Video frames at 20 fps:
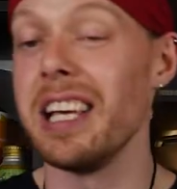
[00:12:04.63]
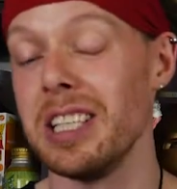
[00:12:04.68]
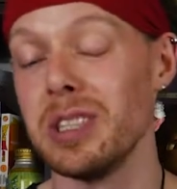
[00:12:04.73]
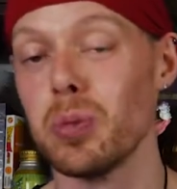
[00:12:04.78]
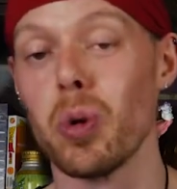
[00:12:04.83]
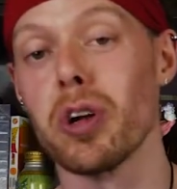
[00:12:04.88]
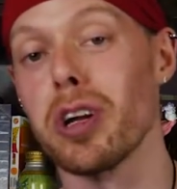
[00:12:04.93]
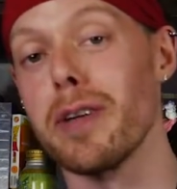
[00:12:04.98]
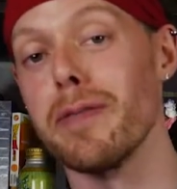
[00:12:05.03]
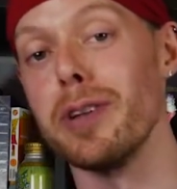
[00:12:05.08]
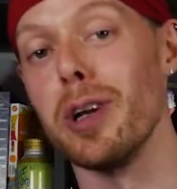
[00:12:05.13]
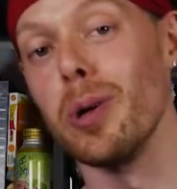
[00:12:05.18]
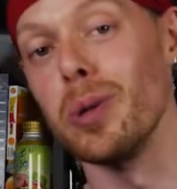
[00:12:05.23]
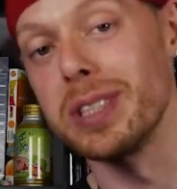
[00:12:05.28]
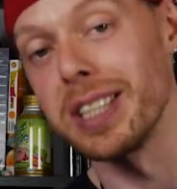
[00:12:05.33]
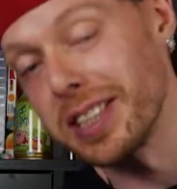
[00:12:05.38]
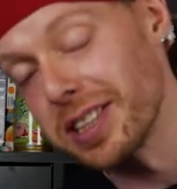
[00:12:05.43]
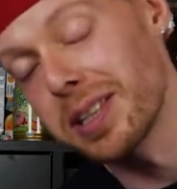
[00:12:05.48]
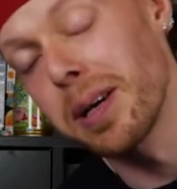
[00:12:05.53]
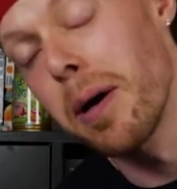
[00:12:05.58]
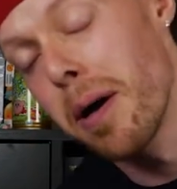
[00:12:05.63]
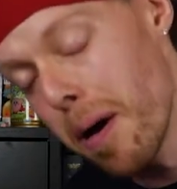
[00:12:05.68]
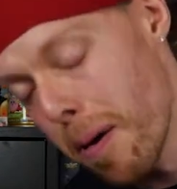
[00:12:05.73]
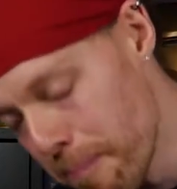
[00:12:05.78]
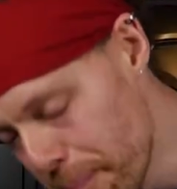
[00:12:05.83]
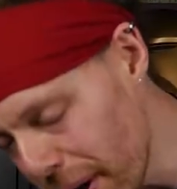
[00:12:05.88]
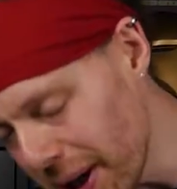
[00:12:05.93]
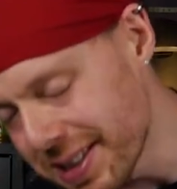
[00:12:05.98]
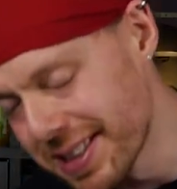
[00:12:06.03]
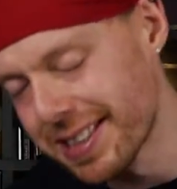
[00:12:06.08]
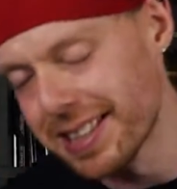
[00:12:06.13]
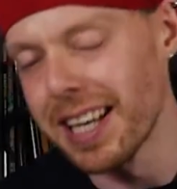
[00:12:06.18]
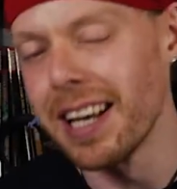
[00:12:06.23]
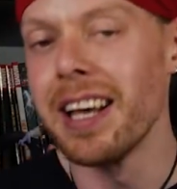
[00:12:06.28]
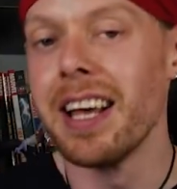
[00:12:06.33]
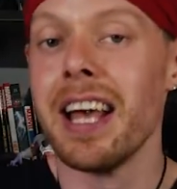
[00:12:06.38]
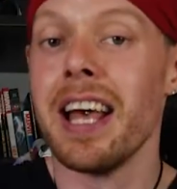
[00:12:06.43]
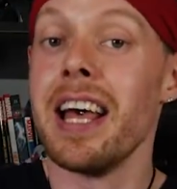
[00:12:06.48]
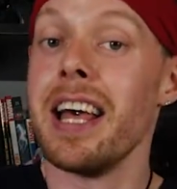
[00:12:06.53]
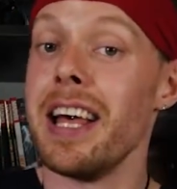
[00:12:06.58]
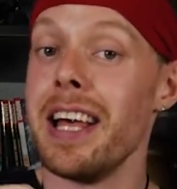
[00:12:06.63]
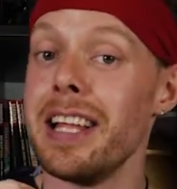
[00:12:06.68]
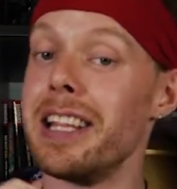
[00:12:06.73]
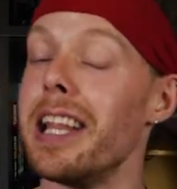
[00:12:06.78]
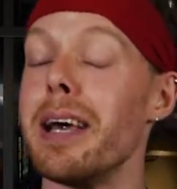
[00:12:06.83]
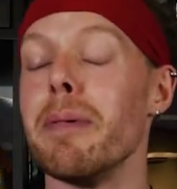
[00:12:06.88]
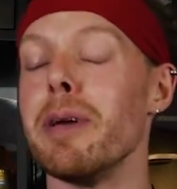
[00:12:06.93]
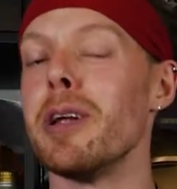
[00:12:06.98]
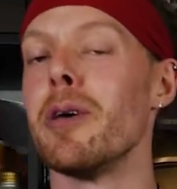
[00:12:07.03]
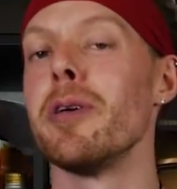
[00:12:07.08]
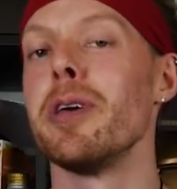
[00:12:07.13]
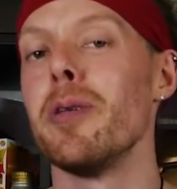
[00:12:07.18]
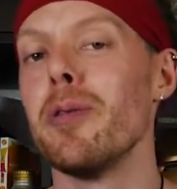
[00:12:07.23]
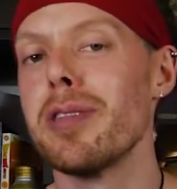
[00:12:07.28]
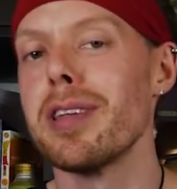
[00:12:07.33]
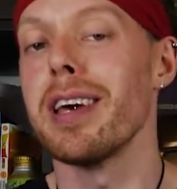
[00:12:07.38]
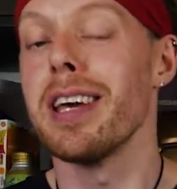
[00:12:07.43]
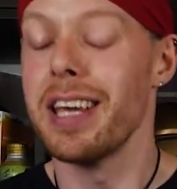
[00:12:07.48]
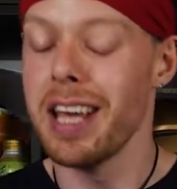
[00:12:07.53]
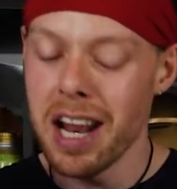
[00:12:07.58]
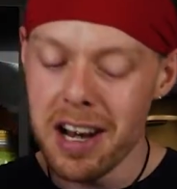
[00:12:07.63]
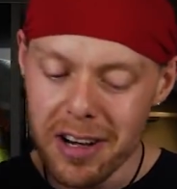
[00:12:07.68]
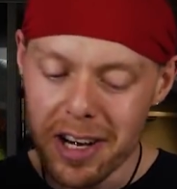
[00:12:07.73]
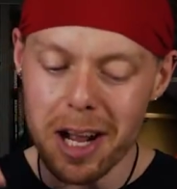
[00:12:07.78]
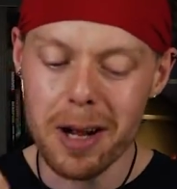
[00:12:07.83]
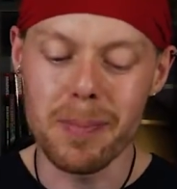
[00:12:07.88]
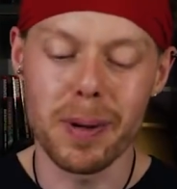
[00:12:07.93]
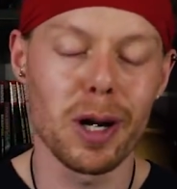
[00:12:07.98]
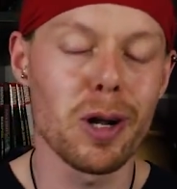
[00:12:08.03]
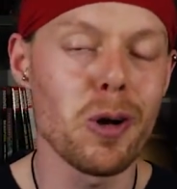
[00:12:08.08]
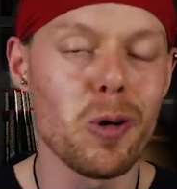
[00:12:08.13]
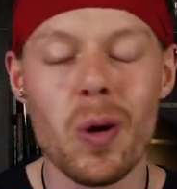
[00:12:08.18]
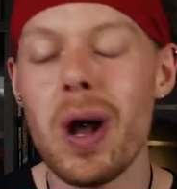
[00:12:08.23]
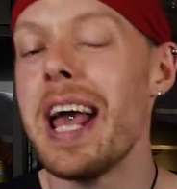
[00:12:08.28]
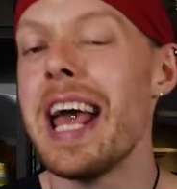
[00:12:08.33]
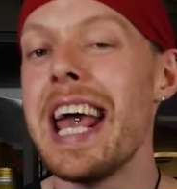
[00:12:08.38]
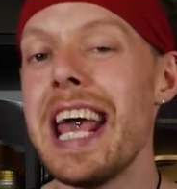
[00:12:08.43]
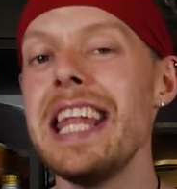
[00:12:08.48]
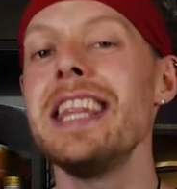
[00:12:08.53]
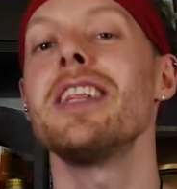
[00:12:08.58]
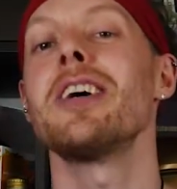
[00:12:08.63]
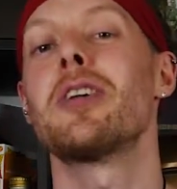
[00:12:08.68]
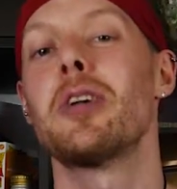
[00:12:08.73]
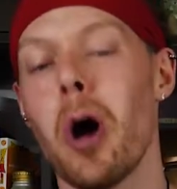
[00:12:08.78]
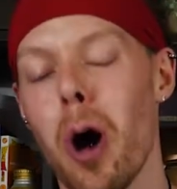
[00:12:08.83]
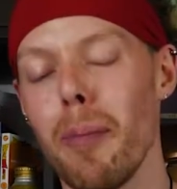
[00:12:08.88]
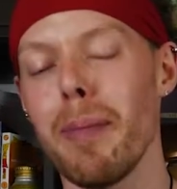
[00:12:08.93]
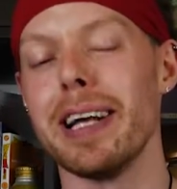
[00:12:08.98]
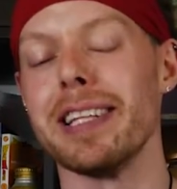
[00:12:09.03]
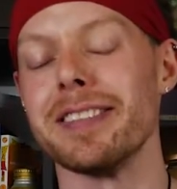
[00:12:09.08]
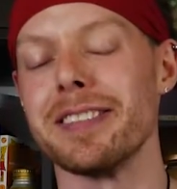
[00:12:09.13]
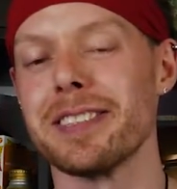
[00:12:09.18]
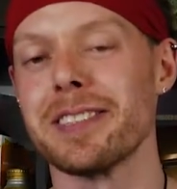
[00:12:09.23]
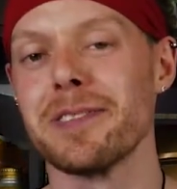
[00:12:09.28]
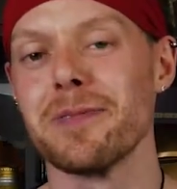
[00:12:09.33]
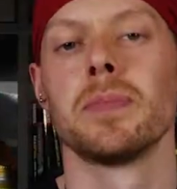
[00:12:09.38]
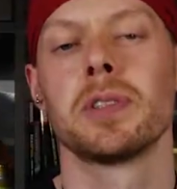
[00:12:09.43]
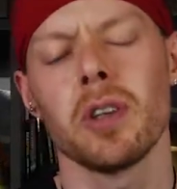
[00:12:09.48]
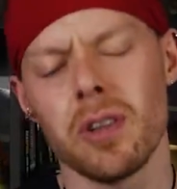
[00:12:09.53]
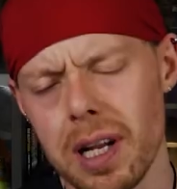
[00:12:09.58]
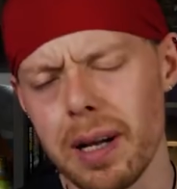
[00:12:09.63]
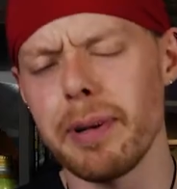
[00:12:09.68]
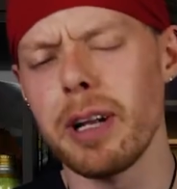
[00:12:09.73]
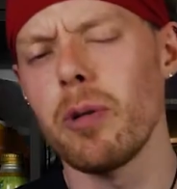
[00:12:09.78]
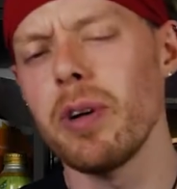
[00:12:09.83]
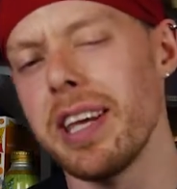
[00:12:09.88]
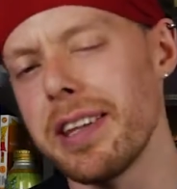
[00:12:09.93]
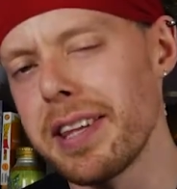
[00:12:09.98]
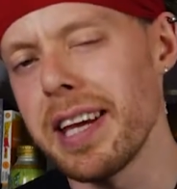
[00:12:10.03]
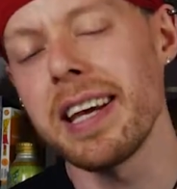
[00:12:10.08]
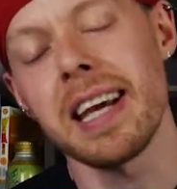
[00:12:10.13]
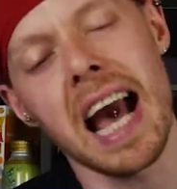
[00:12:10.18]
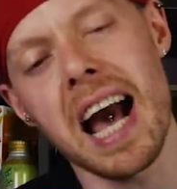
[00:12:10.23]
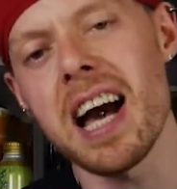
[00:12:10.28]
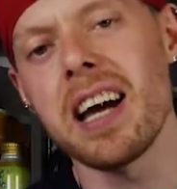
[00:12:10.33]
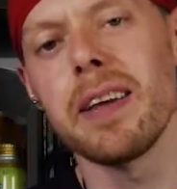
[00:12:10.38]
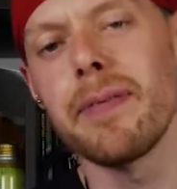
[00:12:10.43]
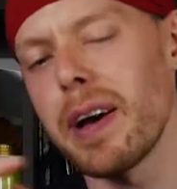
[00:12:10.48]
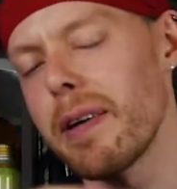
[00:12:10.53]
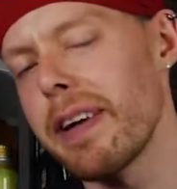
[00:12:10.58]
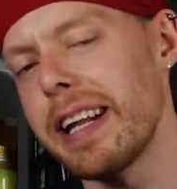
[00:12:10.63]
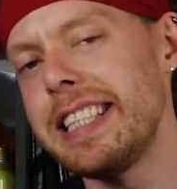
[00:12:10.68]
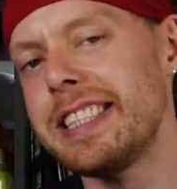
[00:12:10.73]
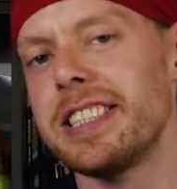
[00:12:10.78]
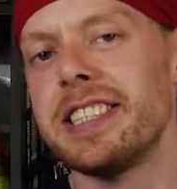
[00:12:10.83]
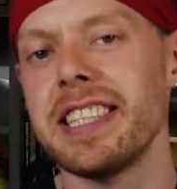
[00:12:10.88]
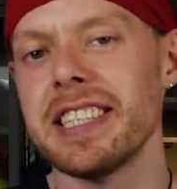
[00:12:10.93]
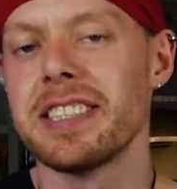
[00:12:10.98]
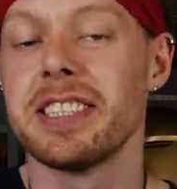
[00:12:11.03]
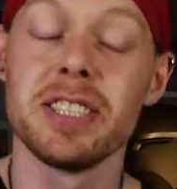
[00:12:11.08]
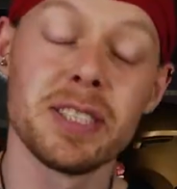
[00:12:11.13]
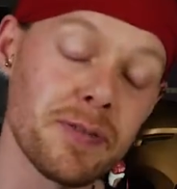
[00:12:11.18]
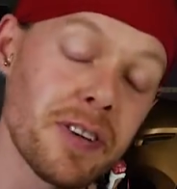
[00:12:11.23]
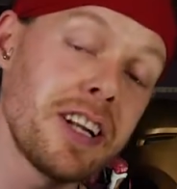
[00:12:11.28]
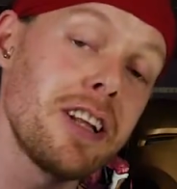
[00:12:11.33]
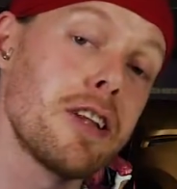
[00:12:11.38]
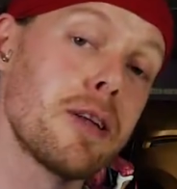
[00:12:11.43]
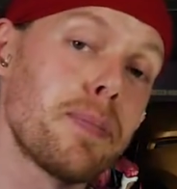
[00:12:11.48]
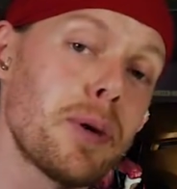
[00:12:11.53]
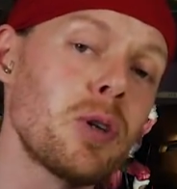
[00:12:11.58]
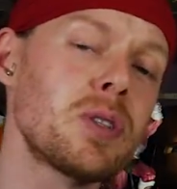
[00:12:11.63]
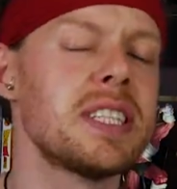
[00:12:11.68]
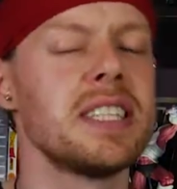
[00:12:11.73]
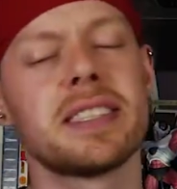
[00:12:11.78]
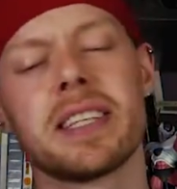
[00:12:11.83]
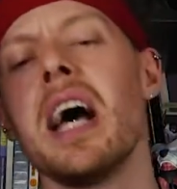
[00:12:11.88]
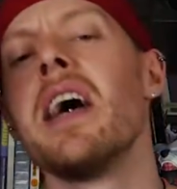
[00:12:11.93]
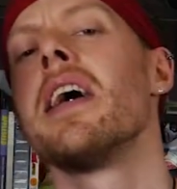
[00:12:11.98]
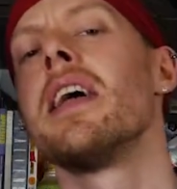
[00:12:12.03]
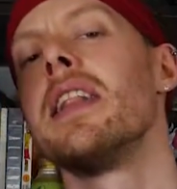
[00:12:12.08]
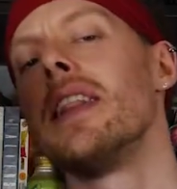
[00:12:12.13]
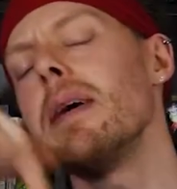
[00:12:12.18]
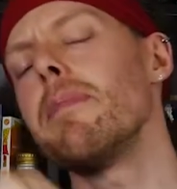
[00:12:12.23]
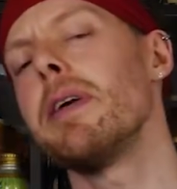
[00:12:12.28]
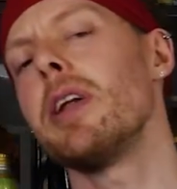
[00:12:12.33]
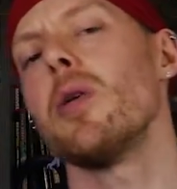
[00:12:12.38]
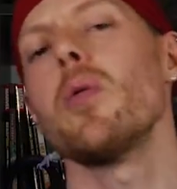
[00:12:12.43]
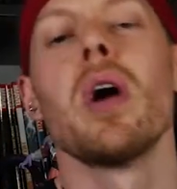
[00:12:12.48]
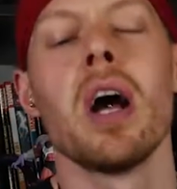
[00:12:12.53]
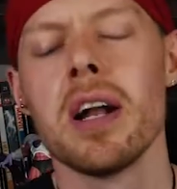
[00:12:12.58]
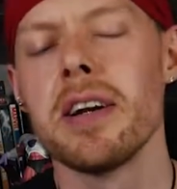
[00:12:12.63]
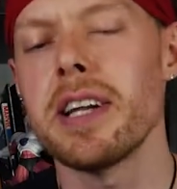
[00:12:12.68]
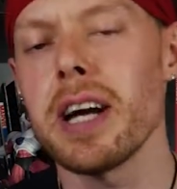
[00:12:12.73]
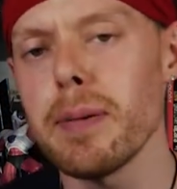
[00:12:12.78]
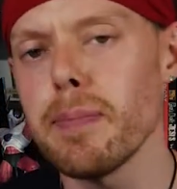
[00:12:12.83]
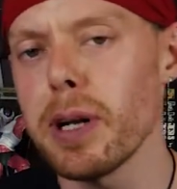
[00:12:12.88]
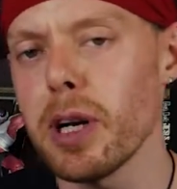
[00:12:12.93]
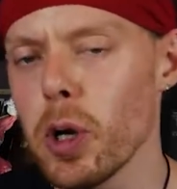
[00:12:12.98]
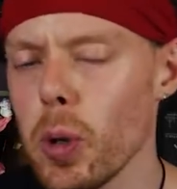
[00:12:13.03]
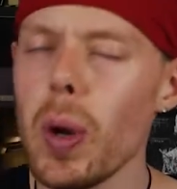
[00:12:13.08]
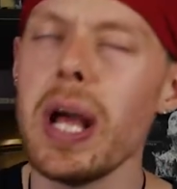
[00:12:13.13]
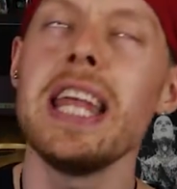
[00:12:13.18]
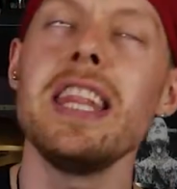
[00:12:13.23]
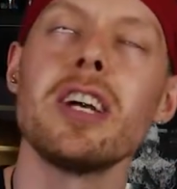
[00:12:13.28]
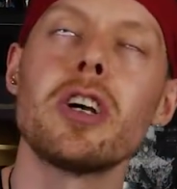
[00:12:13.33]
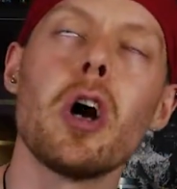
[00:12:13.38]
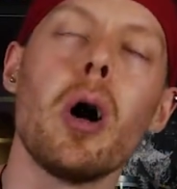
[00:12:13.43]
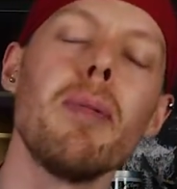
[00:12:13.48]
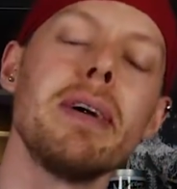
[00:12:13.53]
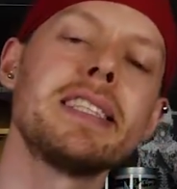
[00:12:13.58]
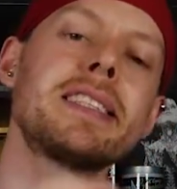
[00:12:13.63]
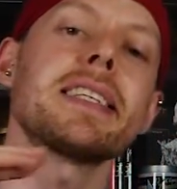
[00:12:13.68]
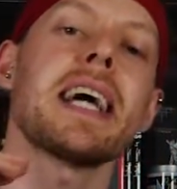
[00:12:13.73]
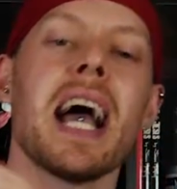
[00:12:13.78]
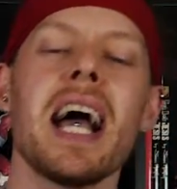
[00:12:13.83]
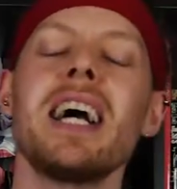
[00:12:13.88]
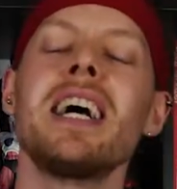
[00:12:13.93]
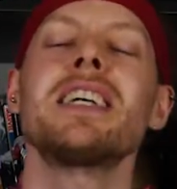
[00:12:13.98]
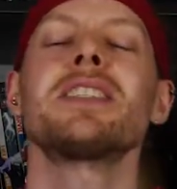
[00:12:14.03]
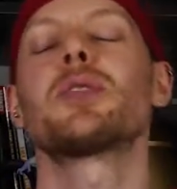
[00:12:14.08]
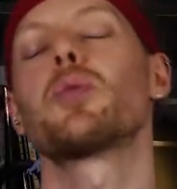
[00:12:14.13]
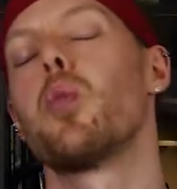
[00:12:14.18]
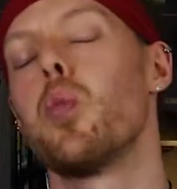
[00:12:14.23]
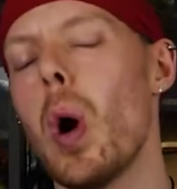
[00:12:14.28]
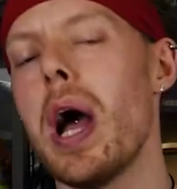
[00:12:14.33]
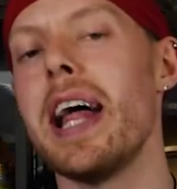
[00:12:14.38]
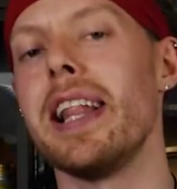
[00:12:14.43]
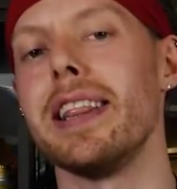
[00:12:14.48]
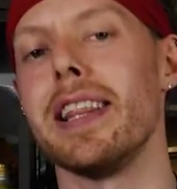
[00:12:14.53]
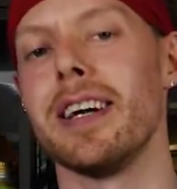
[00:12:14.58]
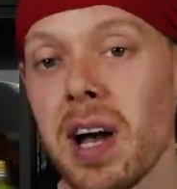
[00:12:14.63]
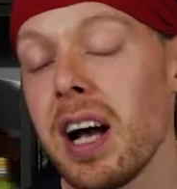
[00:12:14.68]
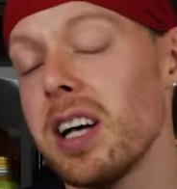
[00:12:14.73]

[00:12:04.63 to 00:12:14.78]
is what I've noticed. But let me know what you think down below in the comments. So let me know what you think, and if you have any suggestions for any of the boxes, let me know down below in the comments as well.